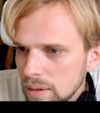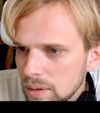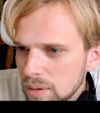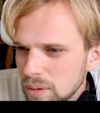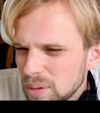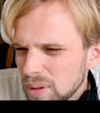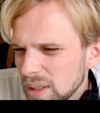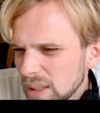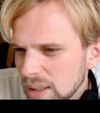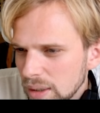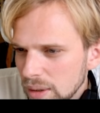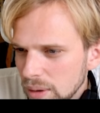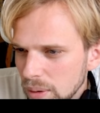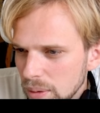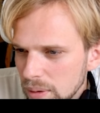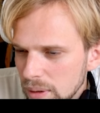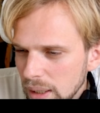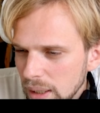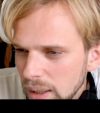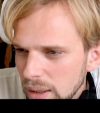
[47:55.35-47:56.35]
really
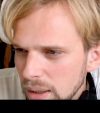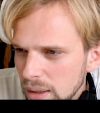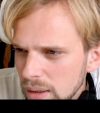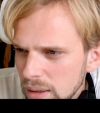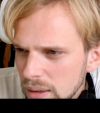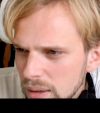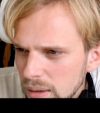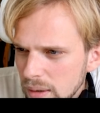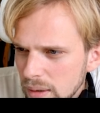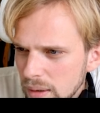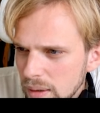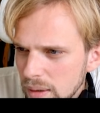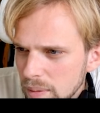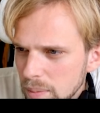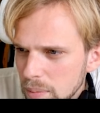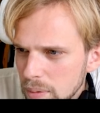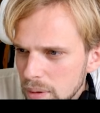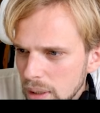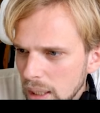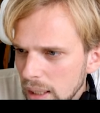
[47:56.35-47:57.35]
don't care.
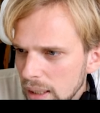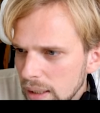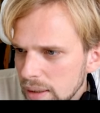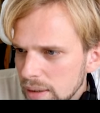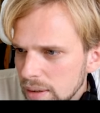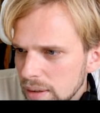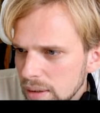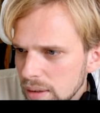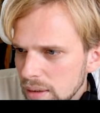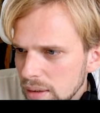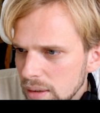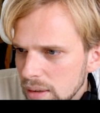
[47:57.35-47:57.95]
Price,